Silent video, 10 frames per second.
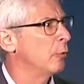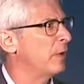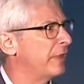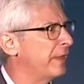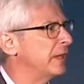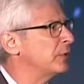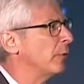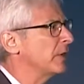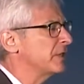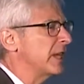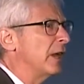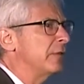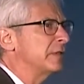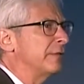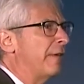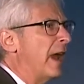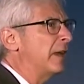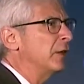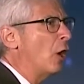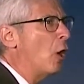We think to ourselves, if I
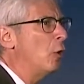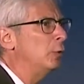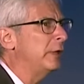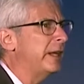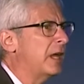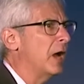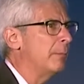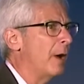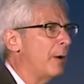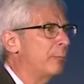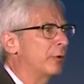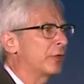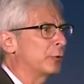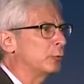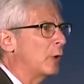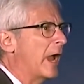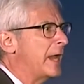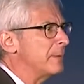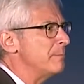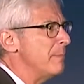could only come up with the
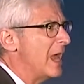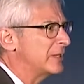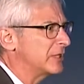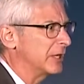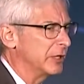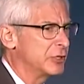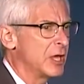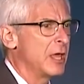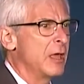right message,